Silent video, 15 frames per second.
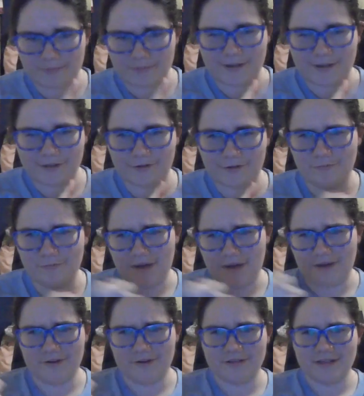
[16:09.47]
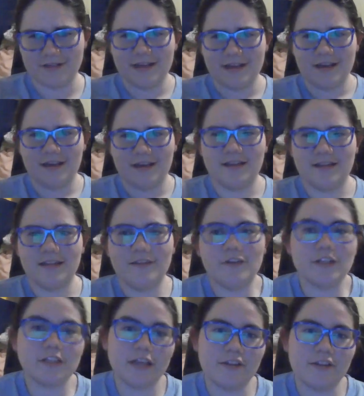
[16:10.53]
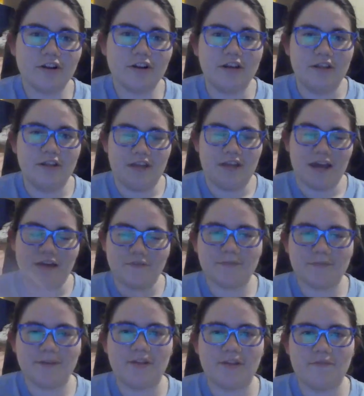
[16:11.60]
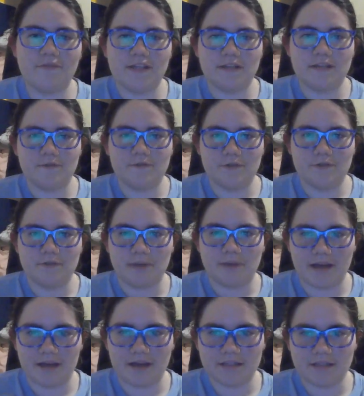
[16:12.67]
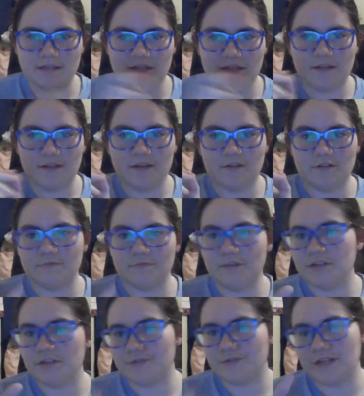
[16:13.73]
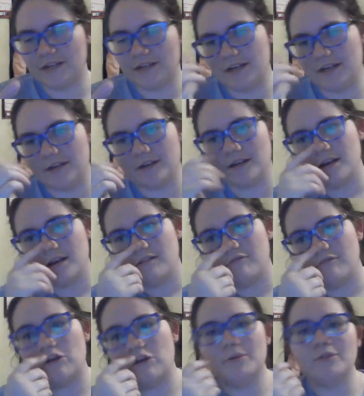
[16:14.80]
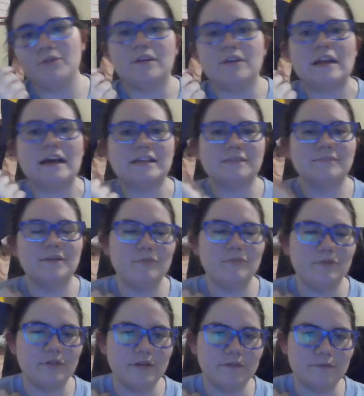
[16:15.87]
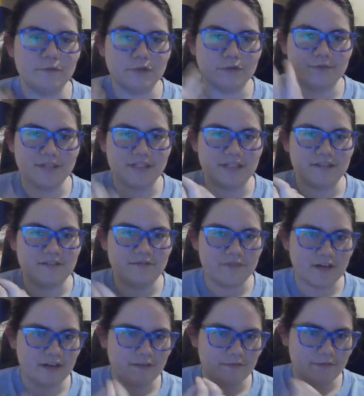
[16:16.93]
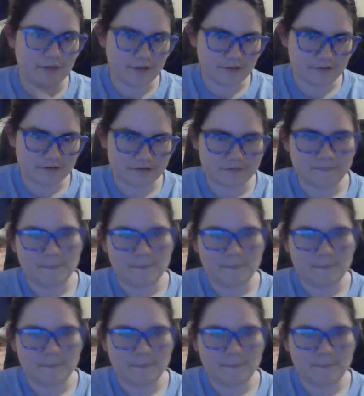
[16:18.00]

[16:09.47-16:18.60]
by their own powers and living together in the aftermath of Days of Future Past in the year 2029, where a mutant has been born for 25 years.